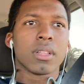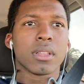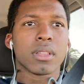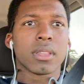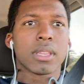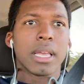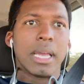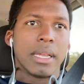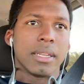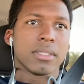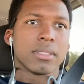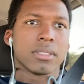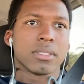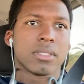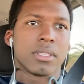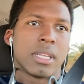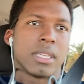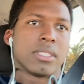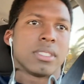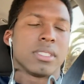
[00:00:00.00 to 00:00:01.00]

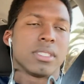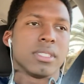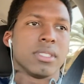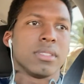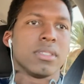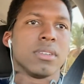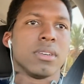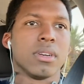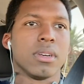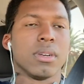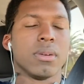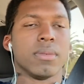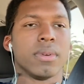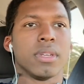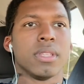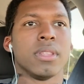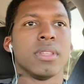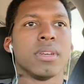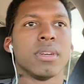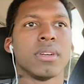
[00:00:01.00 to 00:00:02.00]
that's it
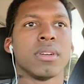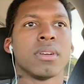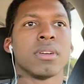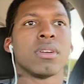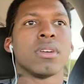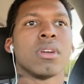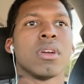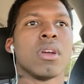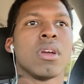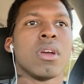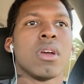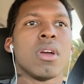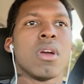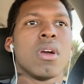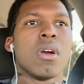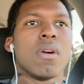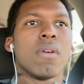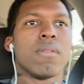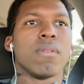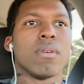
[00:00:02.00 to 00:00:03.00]
right there
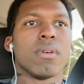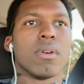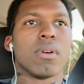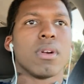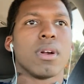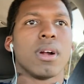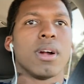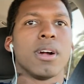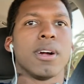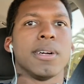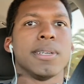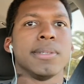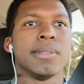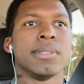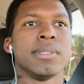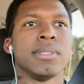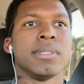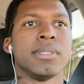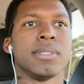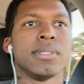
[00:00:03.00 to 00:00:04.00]
for
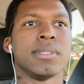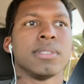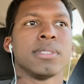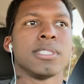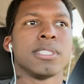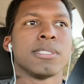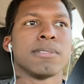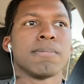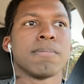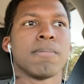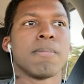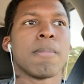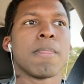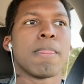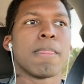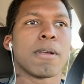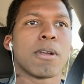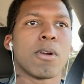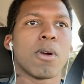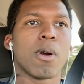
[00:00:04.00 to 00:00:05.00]

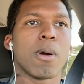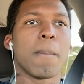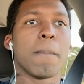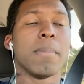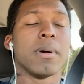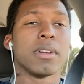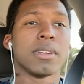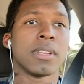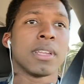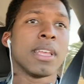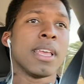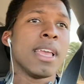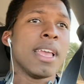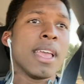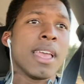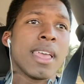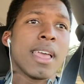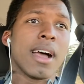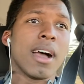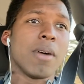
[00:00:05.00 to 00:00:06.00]
the car. But
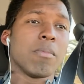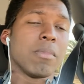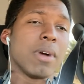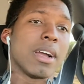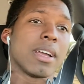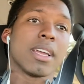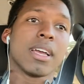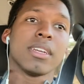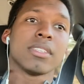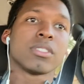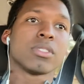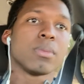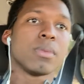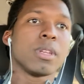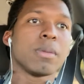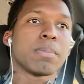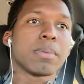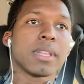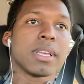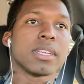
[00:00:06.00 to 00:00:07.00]
I got so many
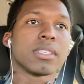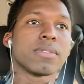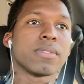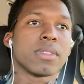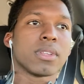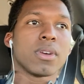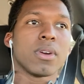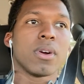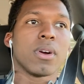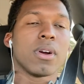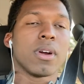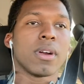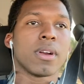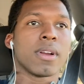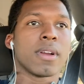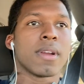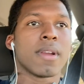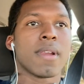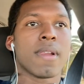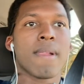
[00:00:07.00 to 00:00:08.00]
plans for the car.
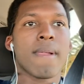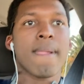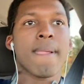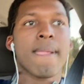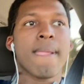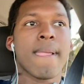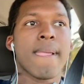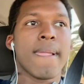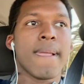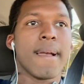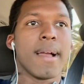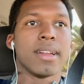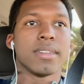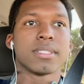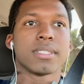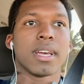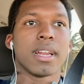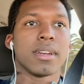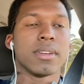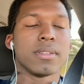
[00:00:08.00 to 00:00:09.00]
I just
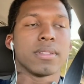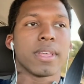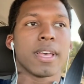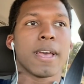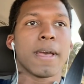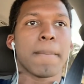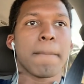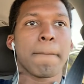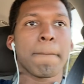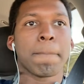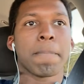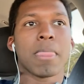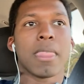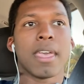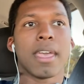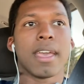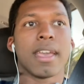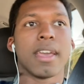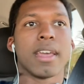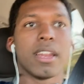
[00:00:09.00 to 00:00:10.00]
got to do that.
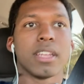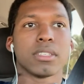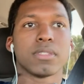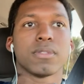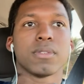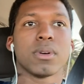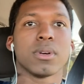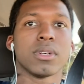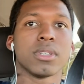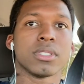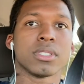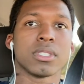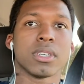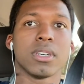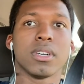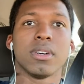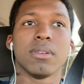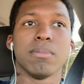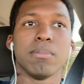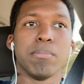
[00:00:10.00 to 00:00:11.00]
And as far as
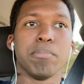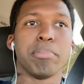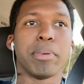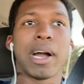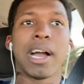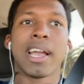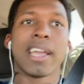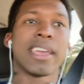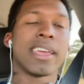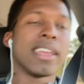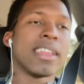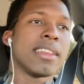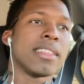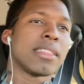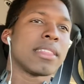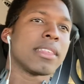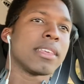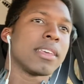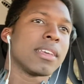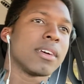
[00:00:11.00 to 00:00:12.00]
buying
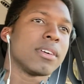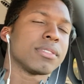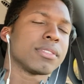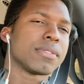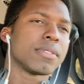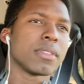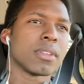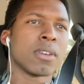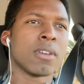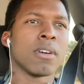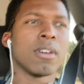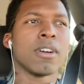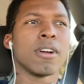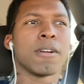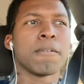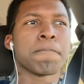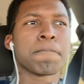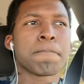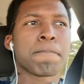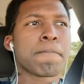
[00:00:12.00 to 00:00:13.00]
anything else for the car,
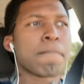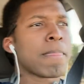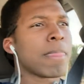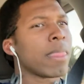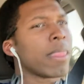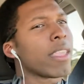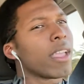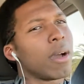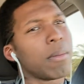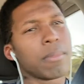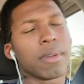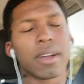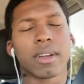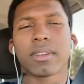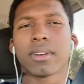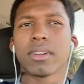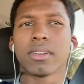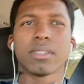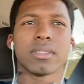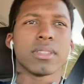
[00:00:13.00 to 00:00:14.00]
I'm not
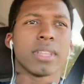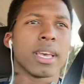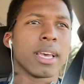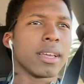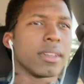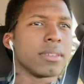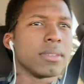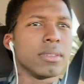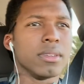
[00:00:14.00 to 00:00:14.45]
going to do that.